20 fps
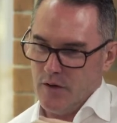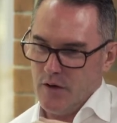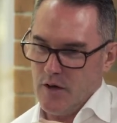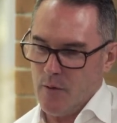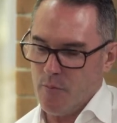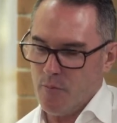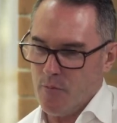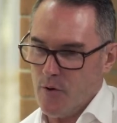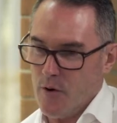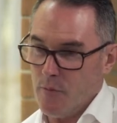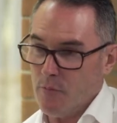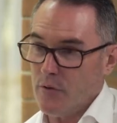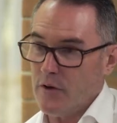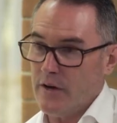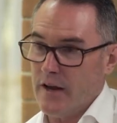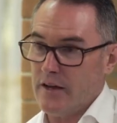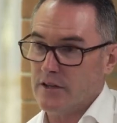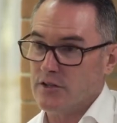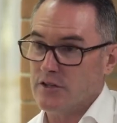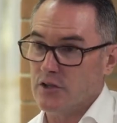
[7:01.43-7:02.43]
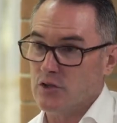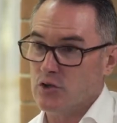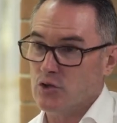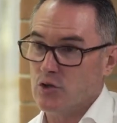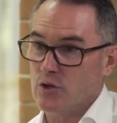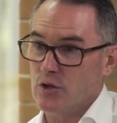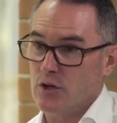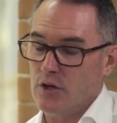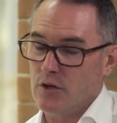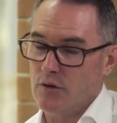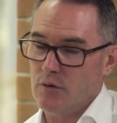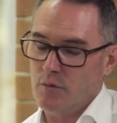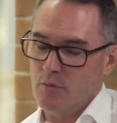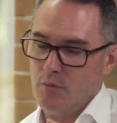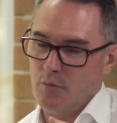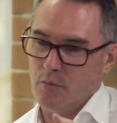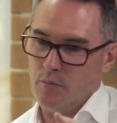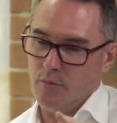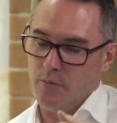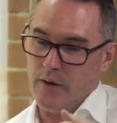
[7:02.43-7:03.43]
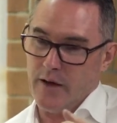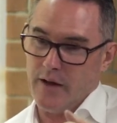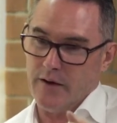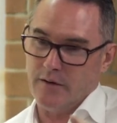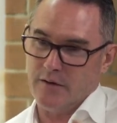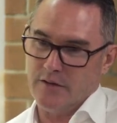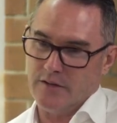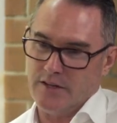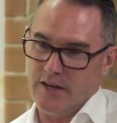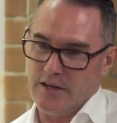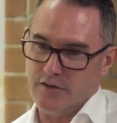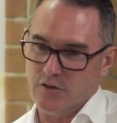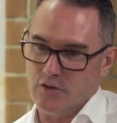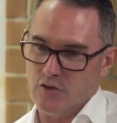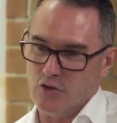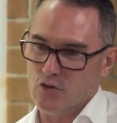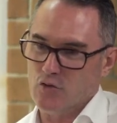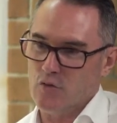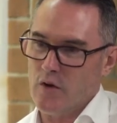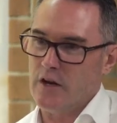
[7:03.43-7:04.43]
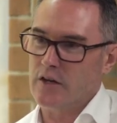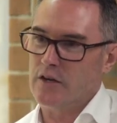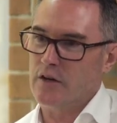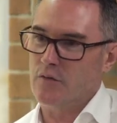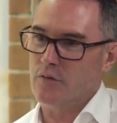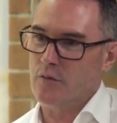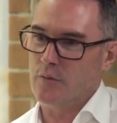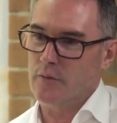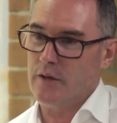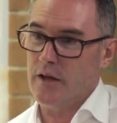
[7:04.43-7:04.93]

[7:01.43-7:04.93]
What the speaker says: appropriate access to you but doesn't distract you from